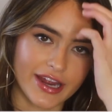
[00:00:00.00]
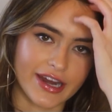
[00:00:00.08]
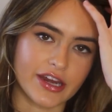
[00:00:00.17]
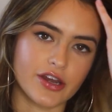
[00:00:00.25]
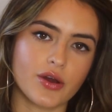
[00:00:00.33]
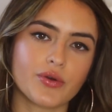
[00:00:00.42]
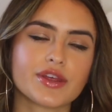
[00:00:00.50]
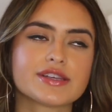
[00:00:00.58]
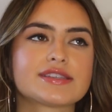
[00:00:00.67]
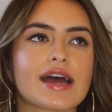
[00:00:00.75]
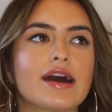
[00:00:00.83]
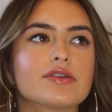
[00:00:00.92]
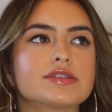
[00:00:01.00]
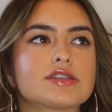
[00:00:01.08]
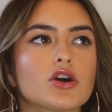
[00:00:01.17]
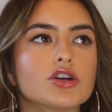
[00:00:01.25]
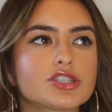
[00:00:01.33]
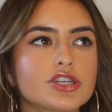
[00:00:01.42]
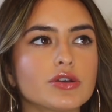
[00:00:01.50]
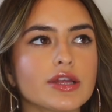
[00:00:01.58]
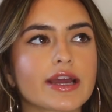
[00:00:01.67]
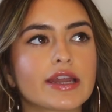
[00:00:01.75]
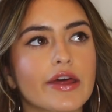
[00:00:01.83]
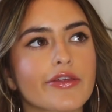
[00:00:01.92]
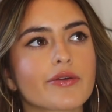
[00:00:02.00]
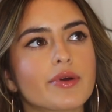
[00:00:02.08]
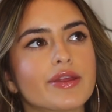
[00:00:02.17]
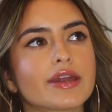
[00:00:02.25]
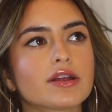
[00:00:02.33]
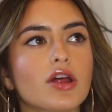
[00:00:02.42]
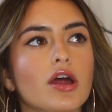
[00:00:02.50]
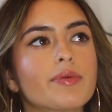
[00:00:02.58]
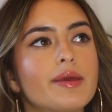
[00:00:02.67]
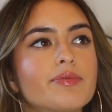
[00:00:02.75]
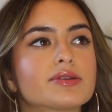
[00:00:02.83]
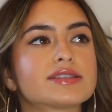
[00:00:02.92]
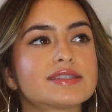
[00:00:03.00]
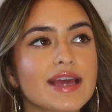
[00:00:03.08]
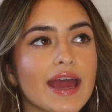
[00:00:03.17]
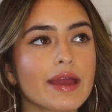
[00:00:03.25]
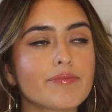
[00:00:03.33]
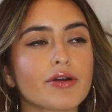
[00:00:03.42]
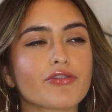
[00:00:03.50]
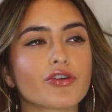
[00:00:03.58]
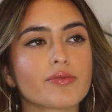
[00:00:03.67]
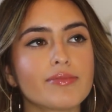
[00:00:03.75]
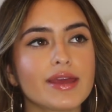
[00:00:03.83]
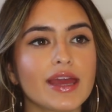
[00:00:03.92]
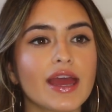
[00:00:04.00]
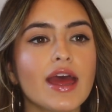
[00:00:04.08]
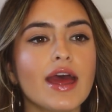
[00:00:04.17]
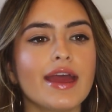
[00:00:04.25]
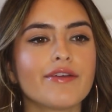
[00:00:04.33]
and I know this sounds also like another one that a lot of people say, but for me,